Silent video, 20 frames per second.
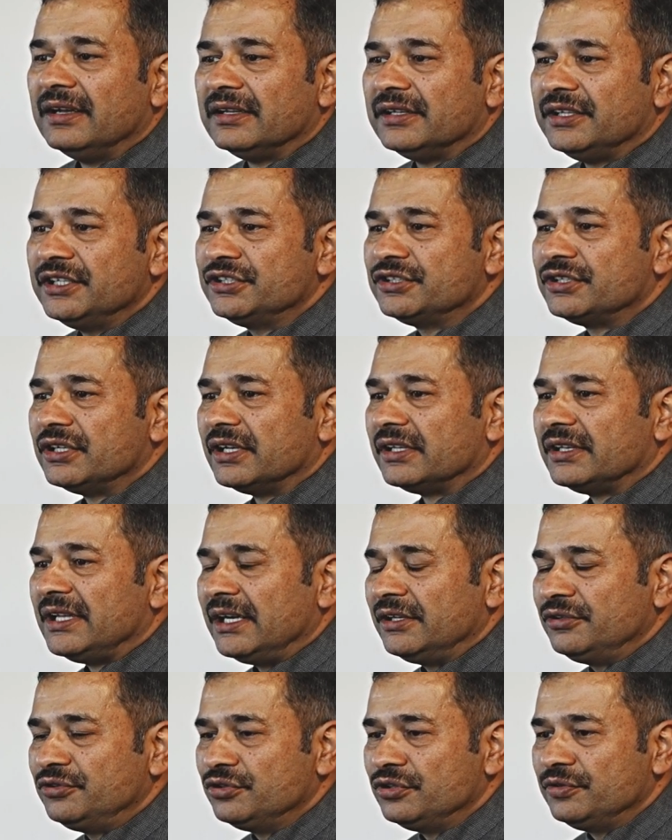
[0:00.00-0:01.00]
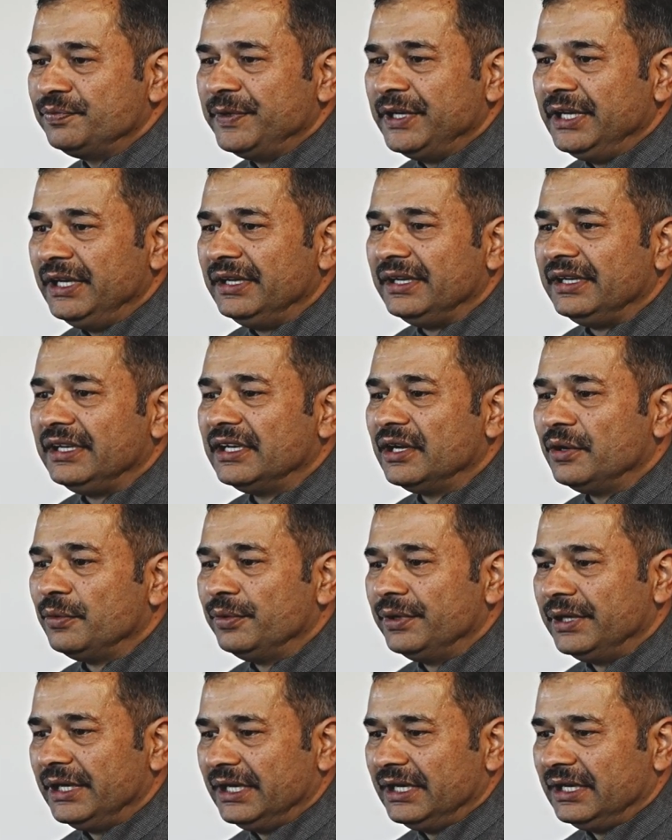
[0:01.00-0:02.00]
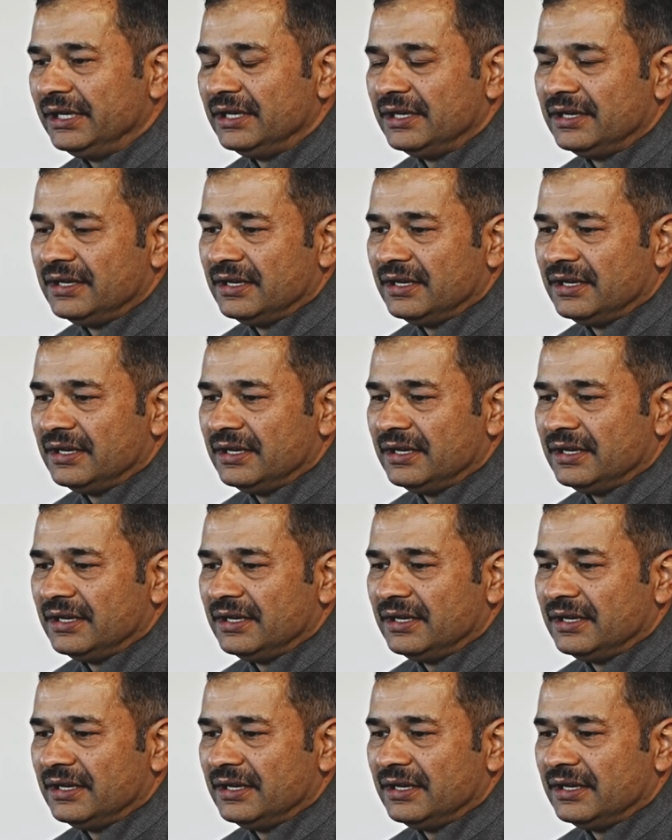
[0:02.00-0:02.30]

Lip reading: this that should be in a way